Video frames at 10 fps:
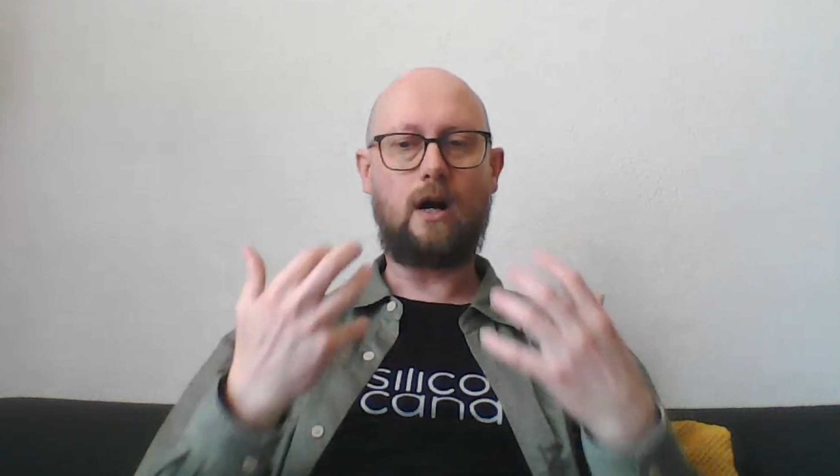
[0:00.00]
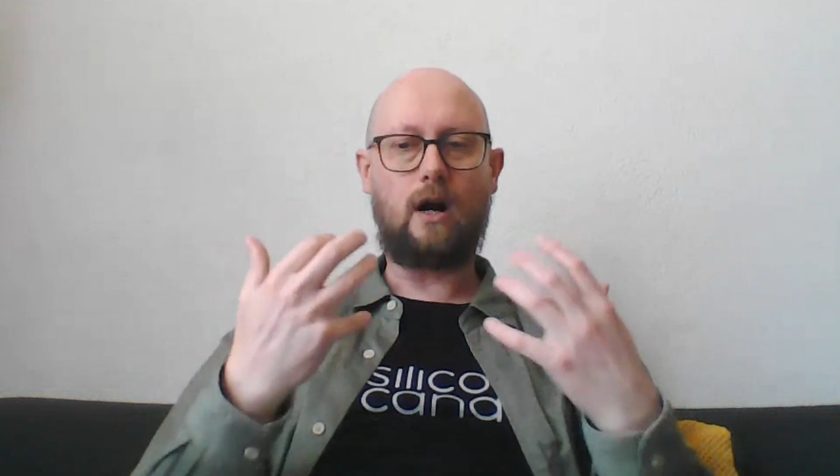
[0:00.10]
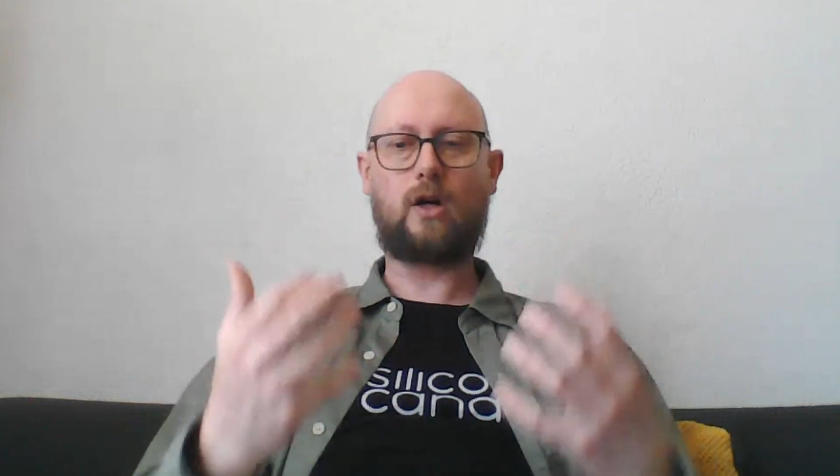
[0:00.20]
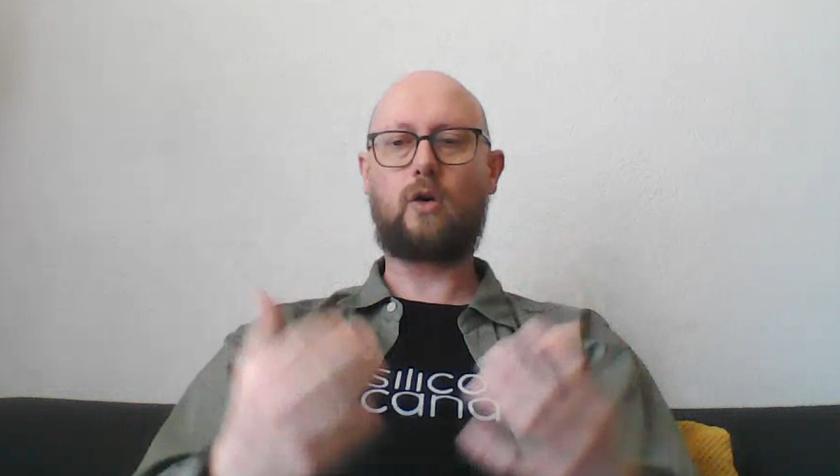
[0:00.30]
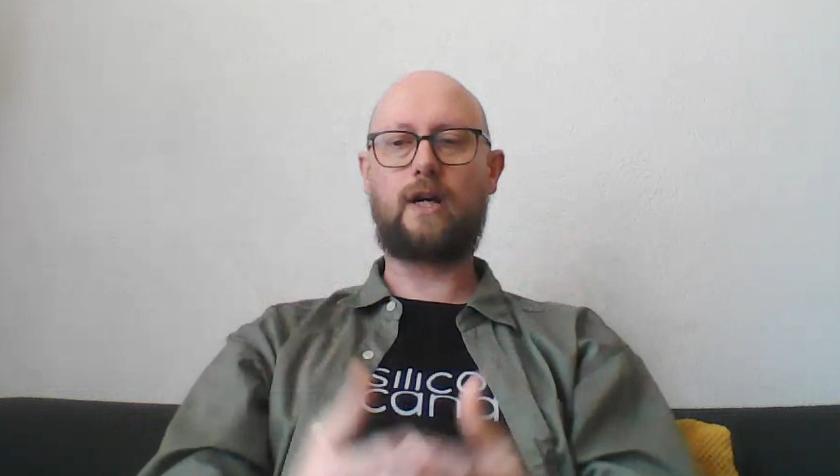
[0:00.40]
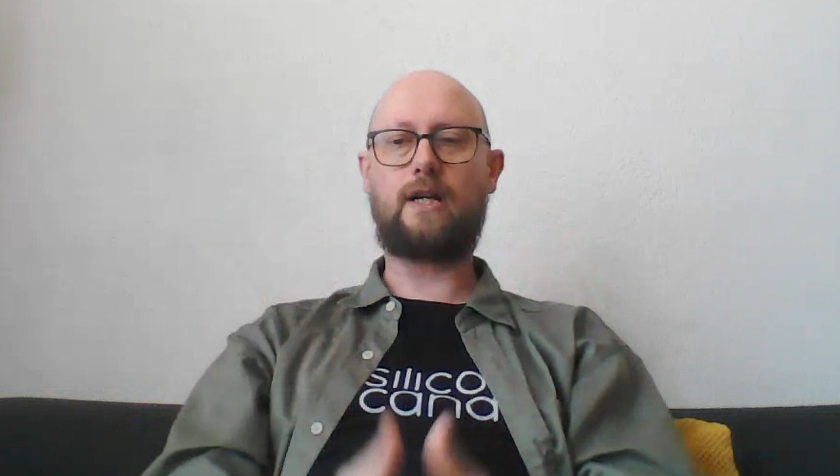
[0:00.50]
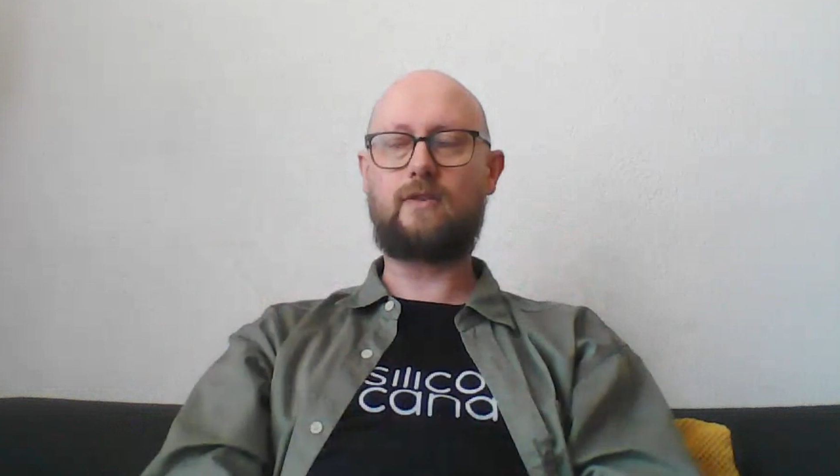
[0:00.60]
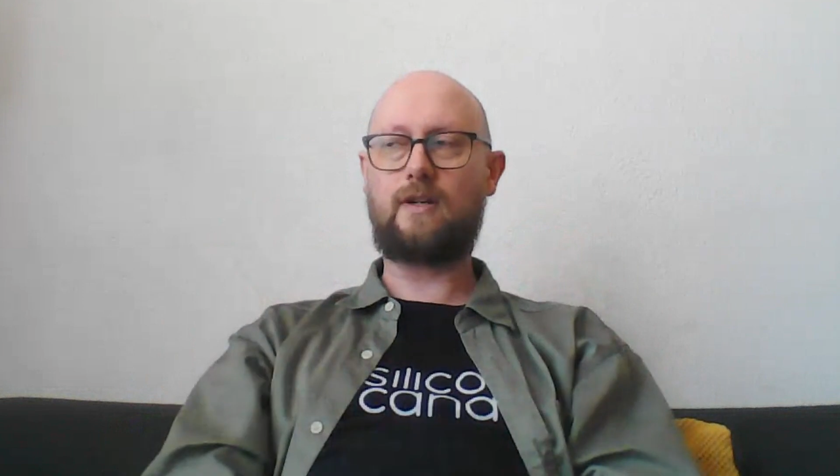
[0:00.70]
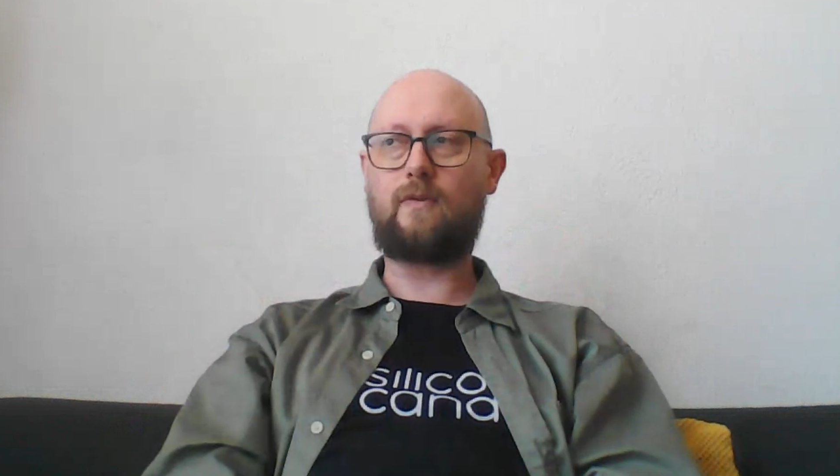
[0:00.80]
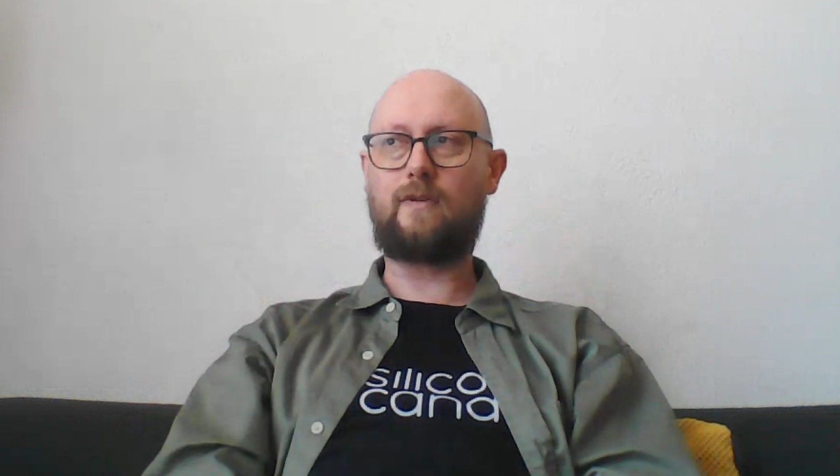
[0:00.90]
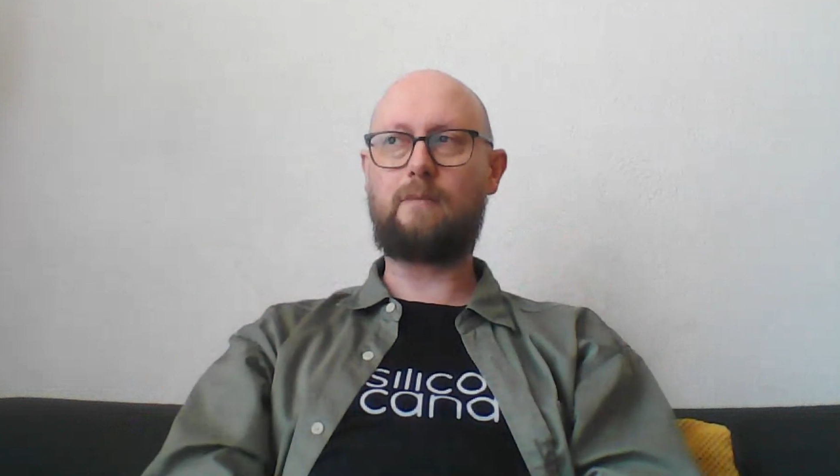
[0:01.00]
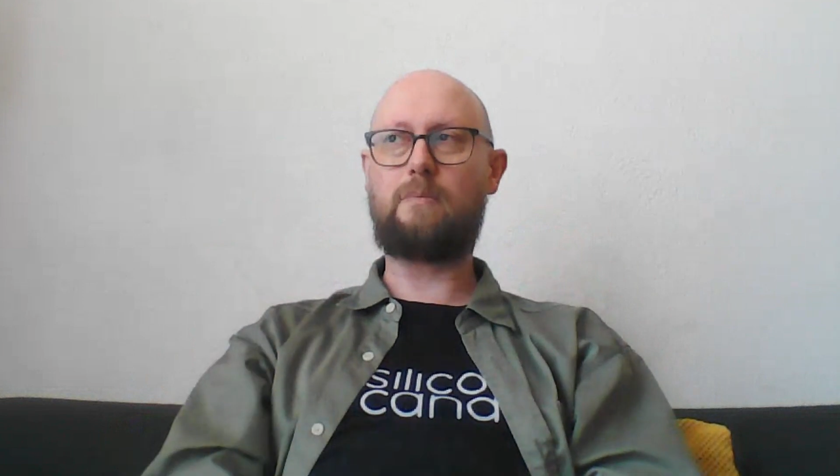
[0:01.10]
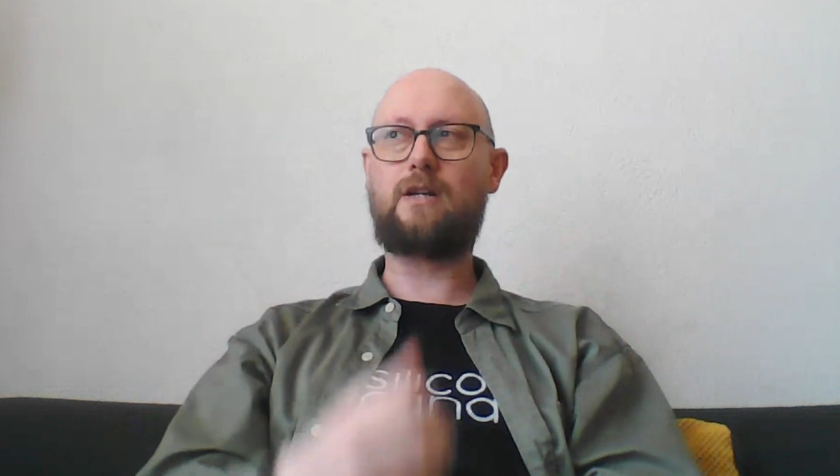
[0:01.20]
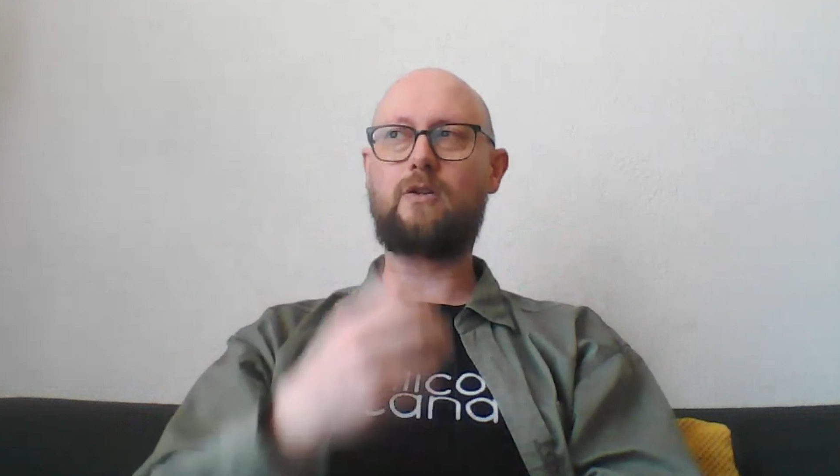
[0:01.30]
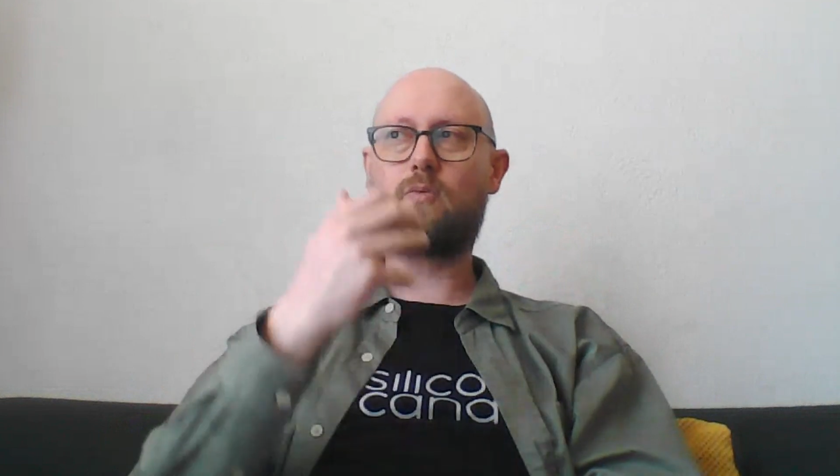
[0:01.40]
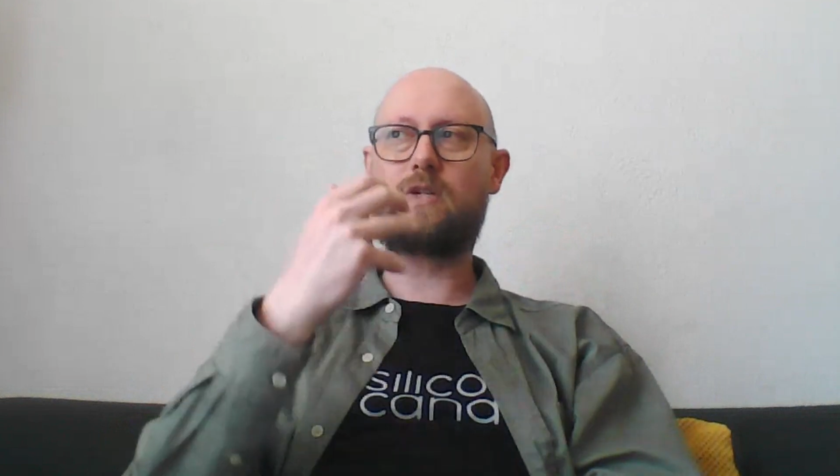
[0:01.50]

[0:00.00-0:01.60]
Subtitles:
our creativity because